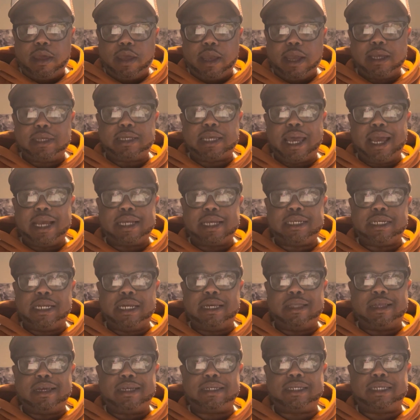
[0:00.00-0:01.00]
It's actually
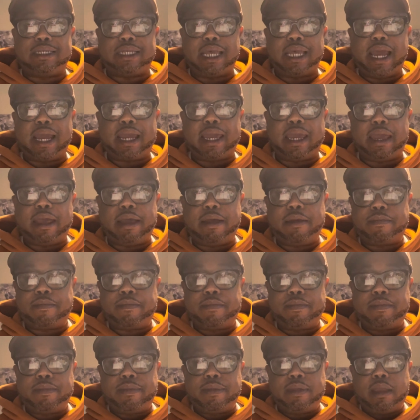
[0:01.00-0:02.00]
the second
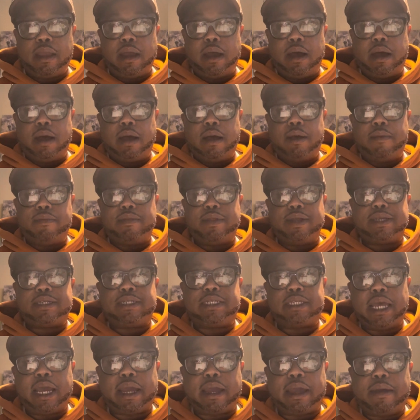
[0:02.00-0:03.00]

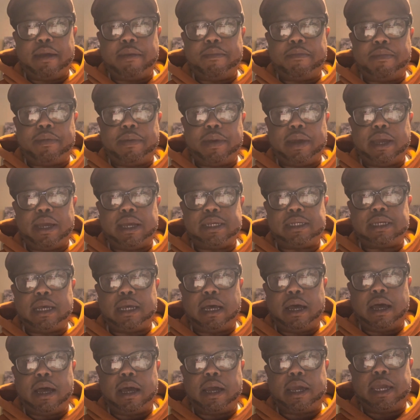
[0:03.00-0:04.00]
biggest
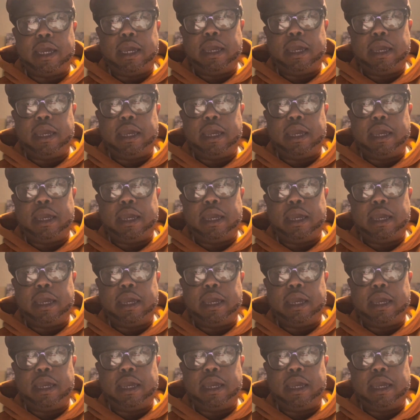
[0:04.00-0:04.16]
key